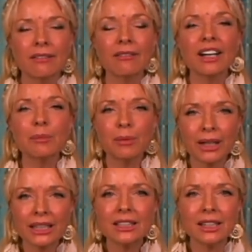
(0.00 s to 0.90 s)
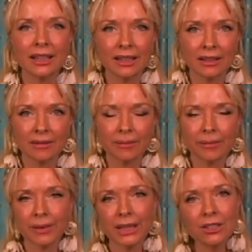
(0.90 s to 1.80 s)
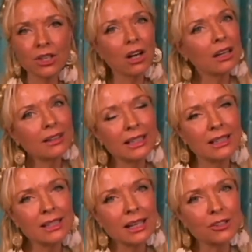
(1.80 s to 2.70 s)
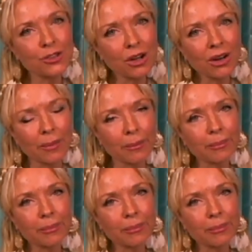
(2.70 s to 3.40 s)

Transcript: vibrating in. It's all an inside job.